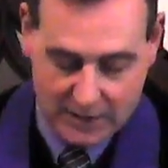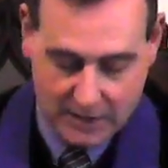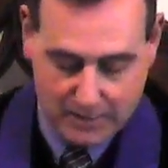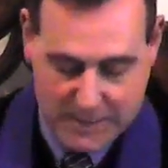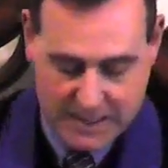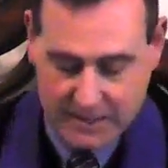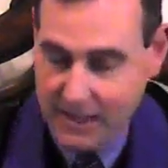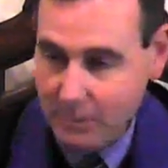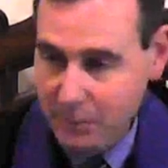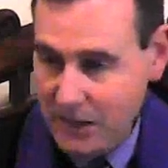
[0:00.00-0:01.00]
Men
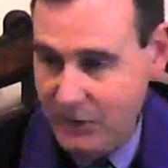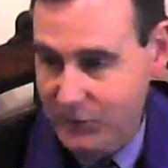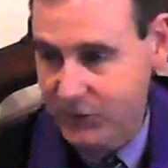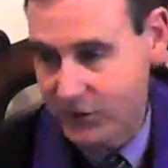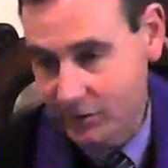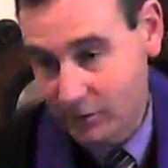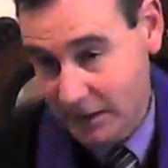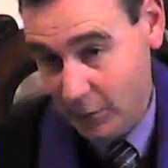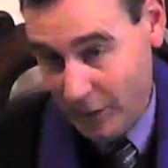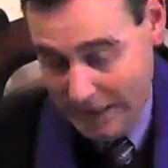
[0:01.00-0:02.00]
and beasts
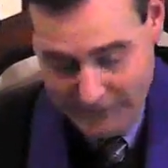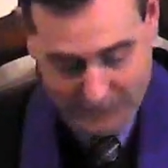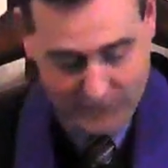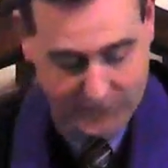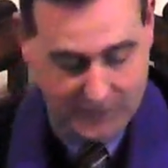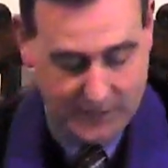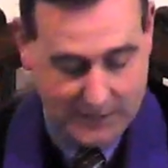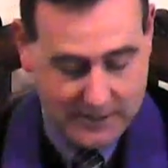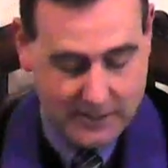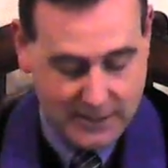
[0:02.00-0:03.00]
need rest,
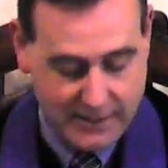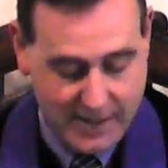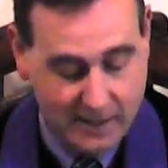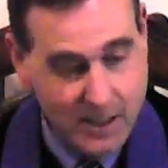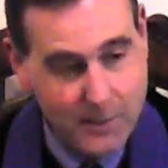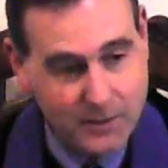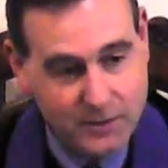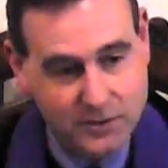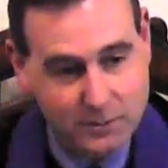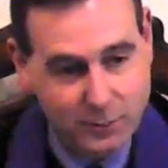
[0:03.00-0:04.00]
and that
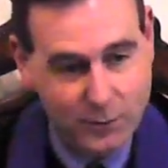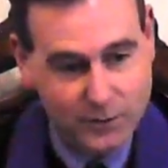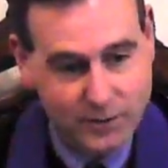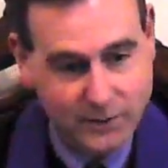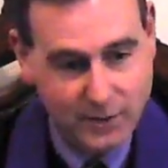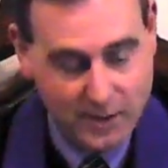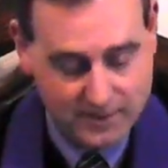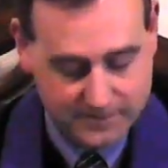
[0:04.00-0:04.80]
limits productivity.